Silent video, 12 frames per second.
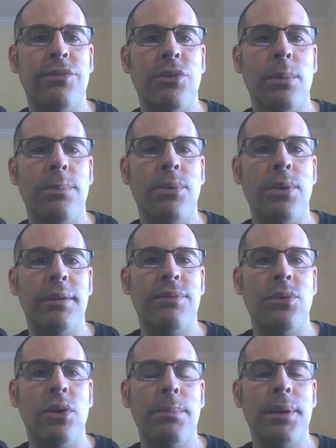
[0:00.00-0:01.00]

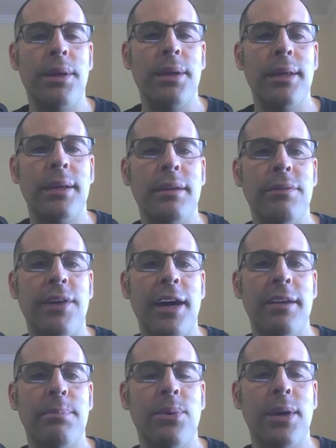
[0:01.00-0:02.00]
4.4 billion to
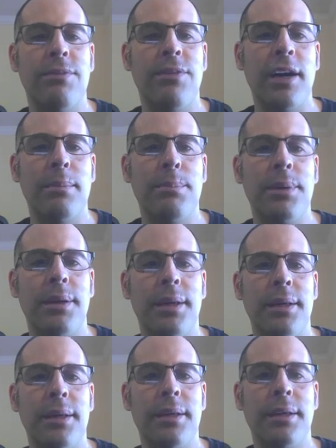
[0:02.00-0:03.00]
5.5 billion.